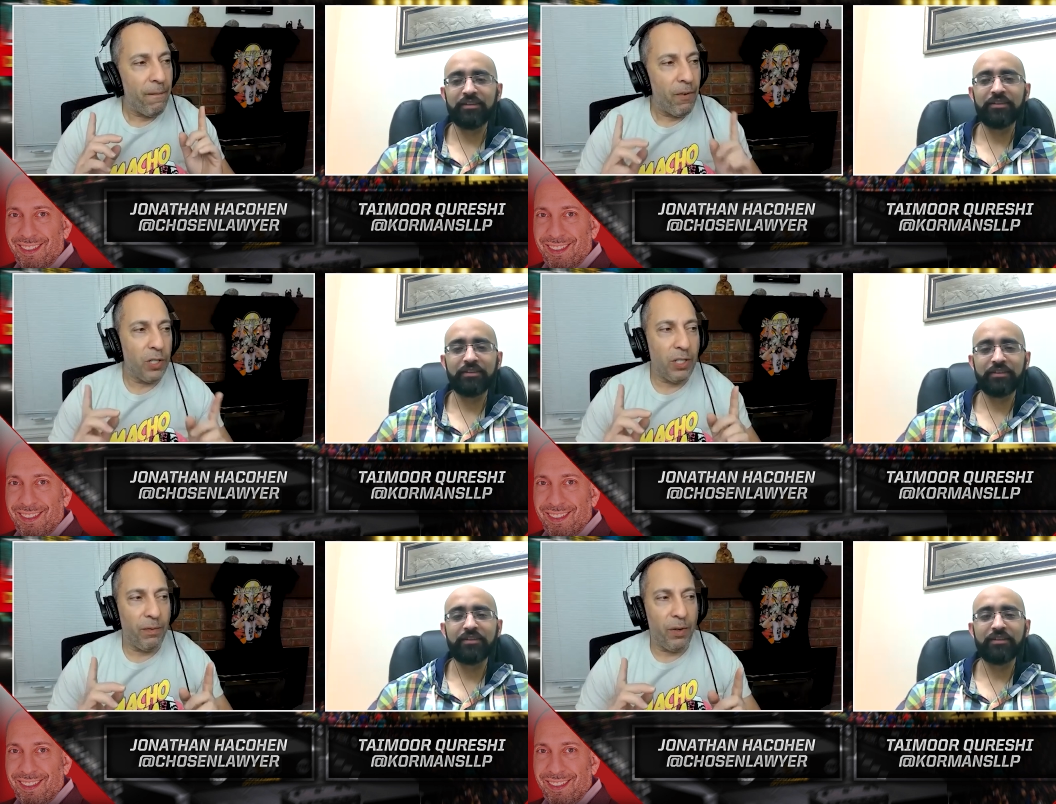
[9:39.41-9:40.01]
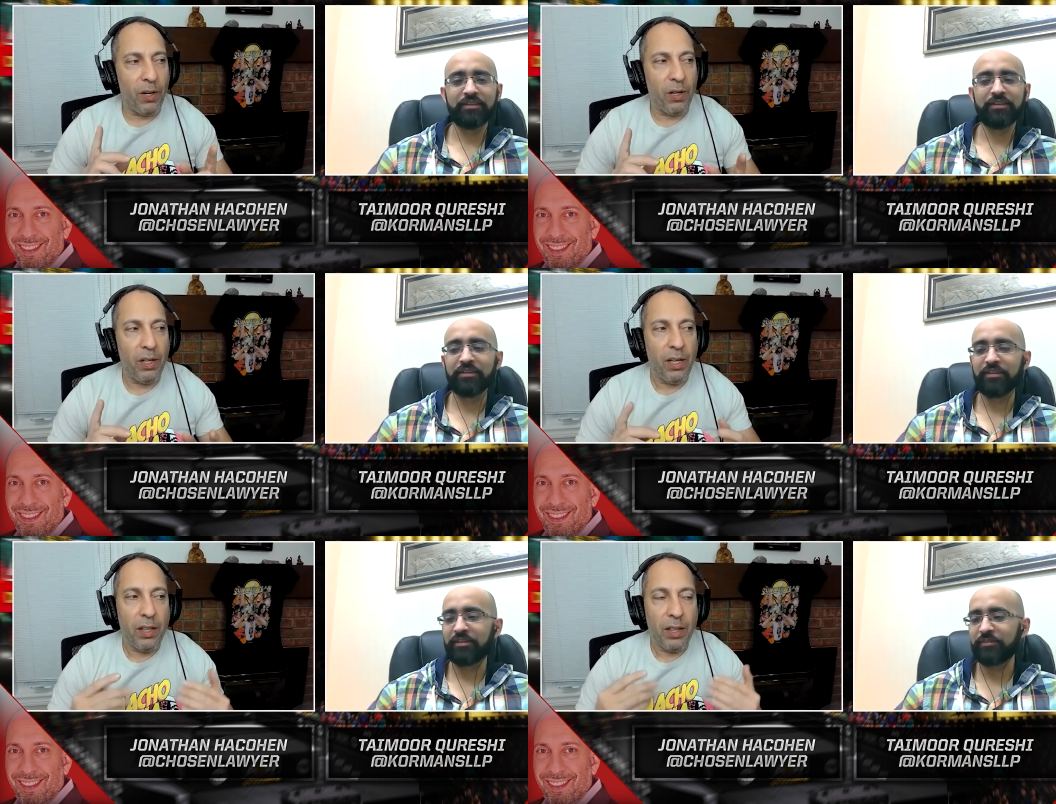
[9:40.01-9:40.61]
Speaker 1: First of all,
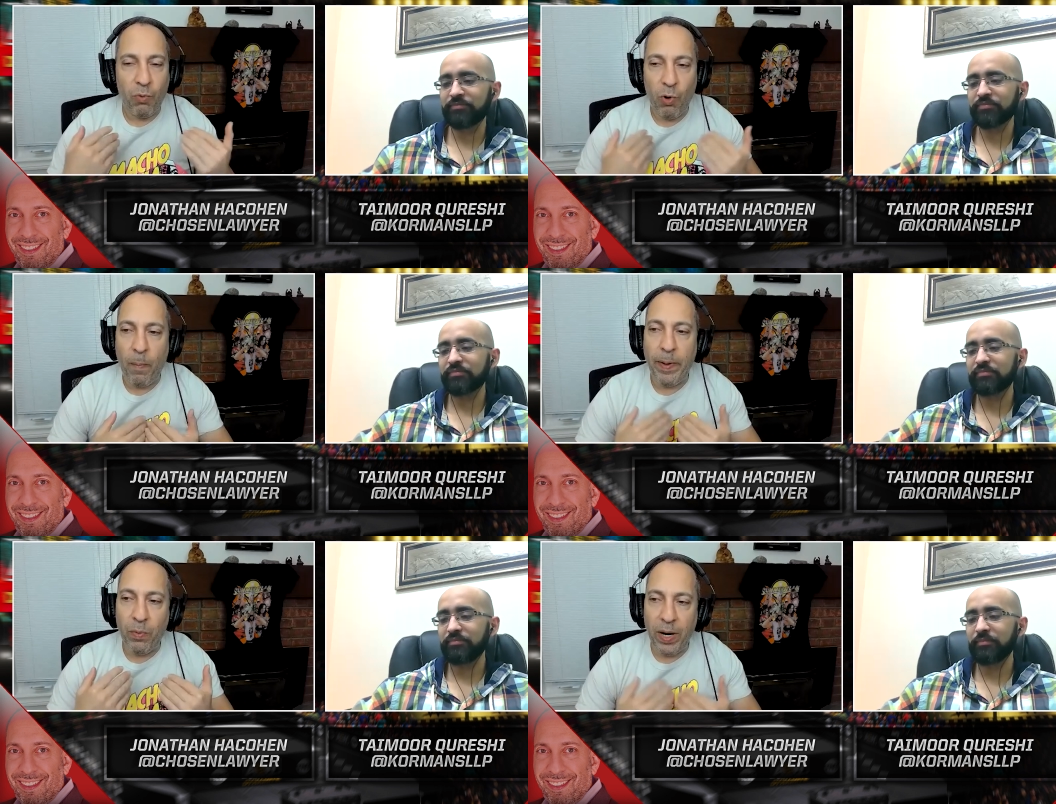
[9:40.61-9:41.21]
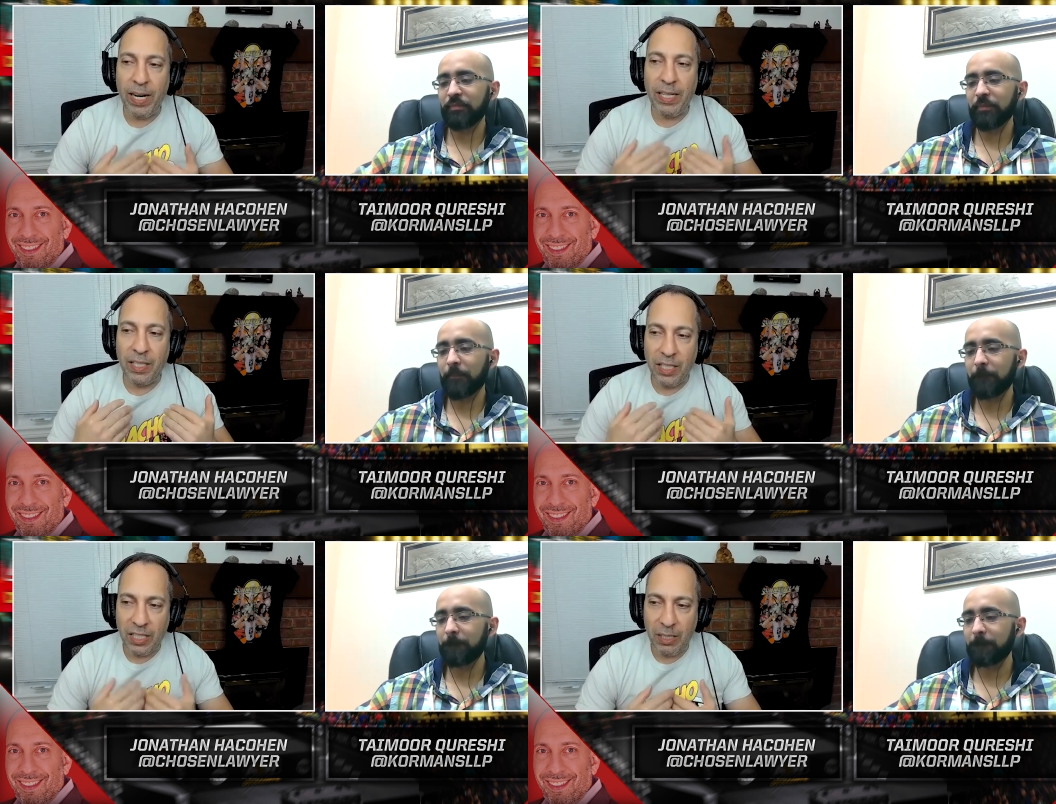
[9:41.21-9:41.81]
the Roman
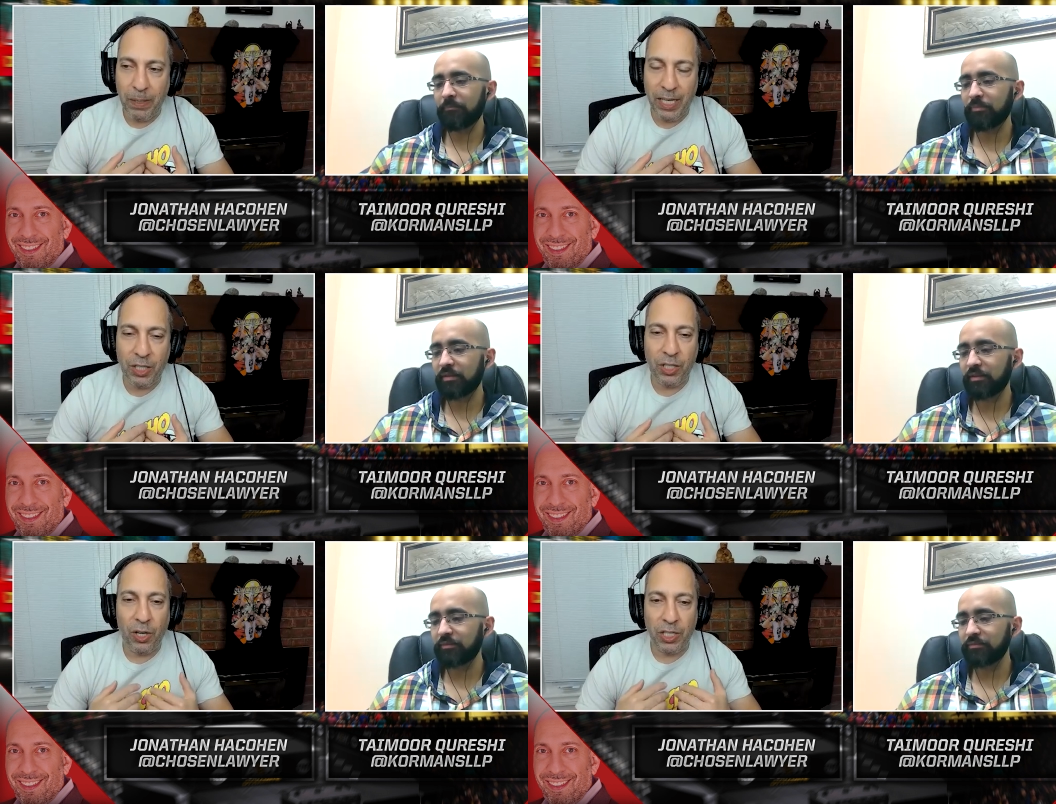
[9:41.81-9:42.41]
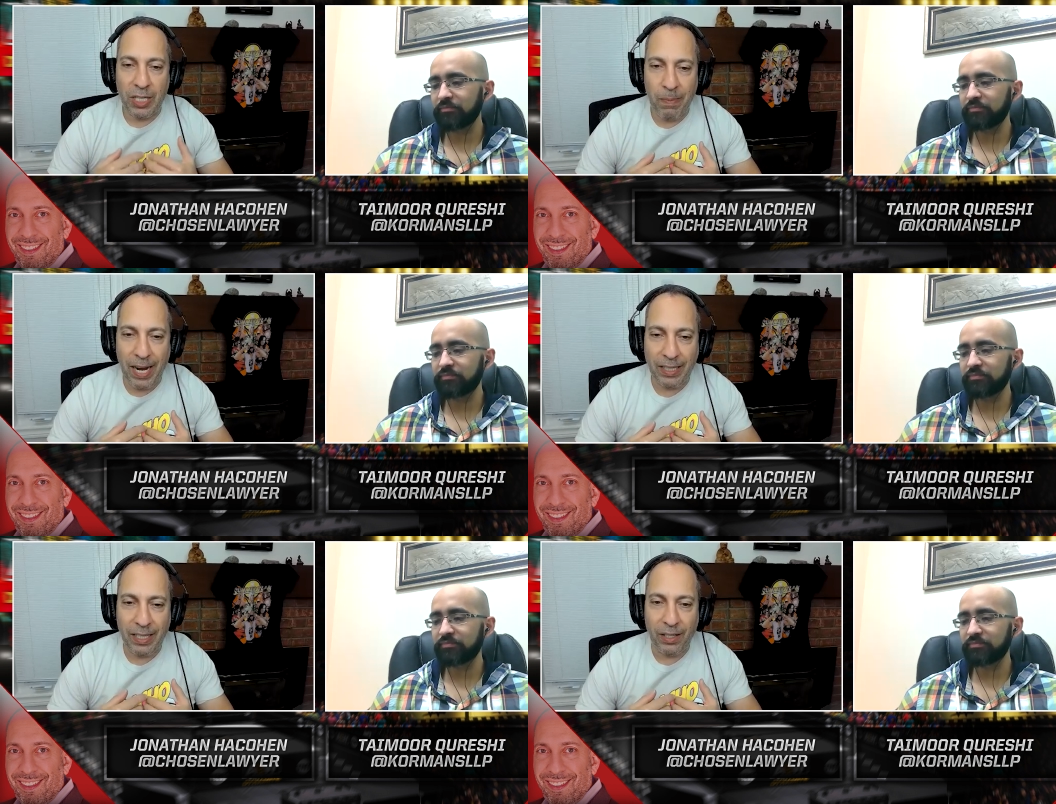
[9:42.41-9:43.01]
Reigns speech on
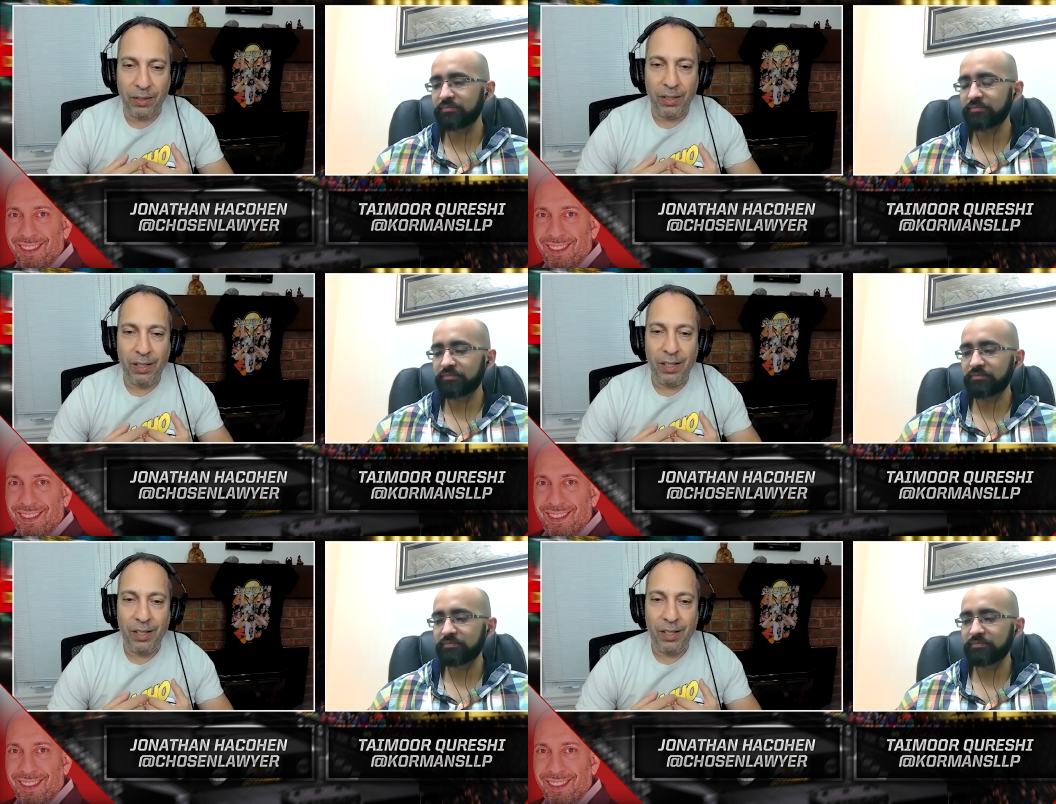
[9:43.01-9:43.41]
SmackDown,